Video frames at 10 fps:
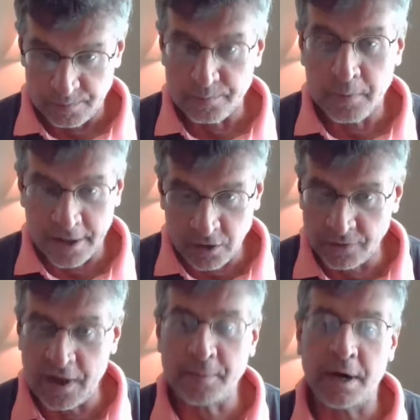Michael of
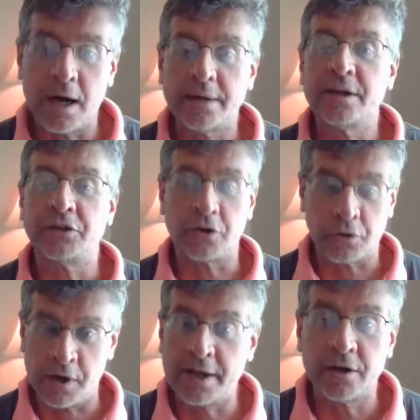Nebadon is the
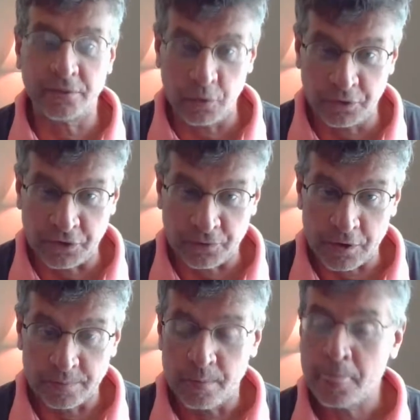creator of Lucifer.
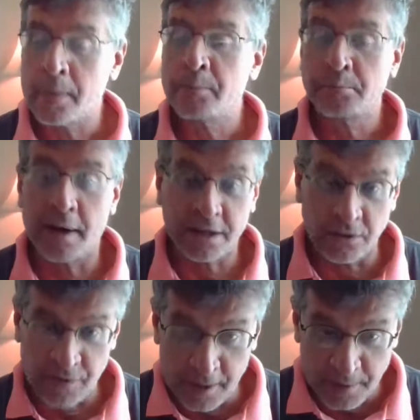Michael
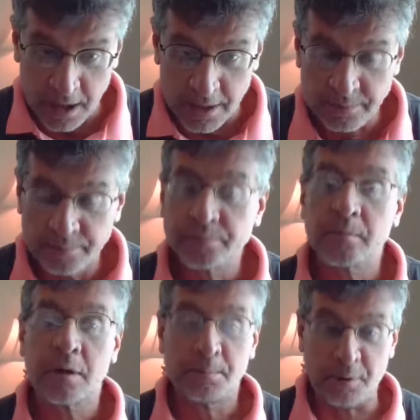of Nebadon
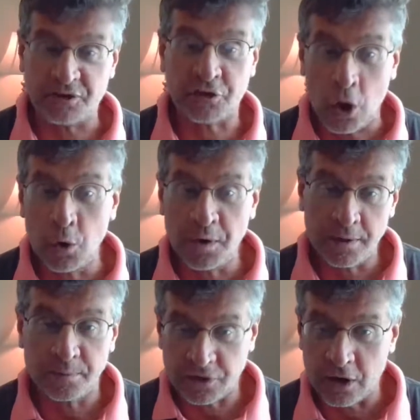bestowed
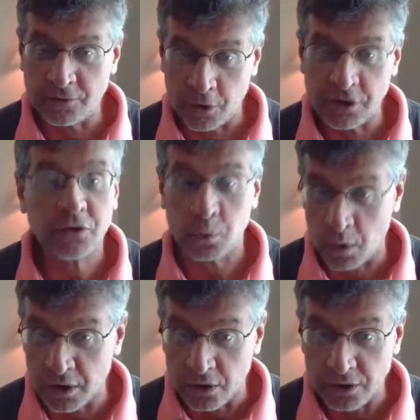himself on this
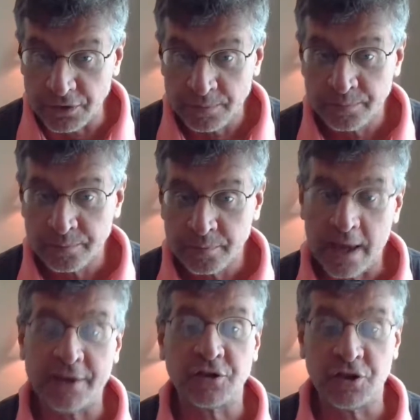world
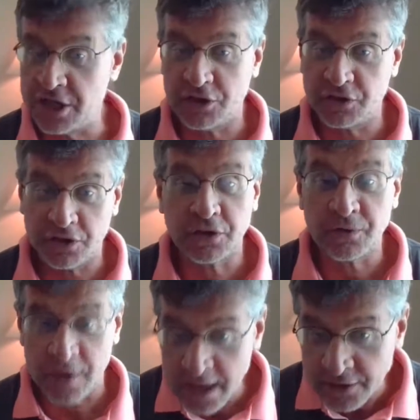as Jesus of
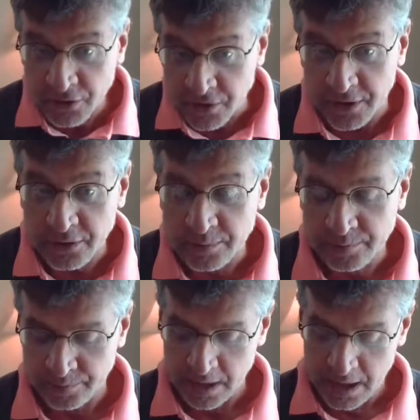Nazareth.
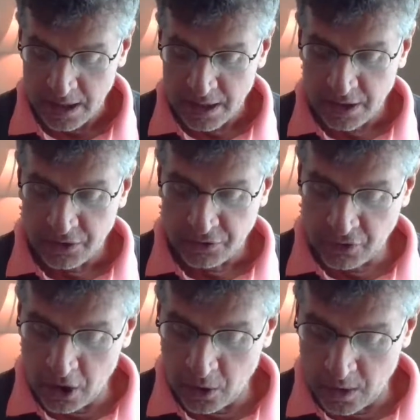
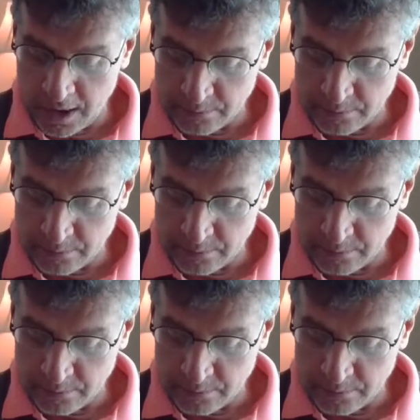So,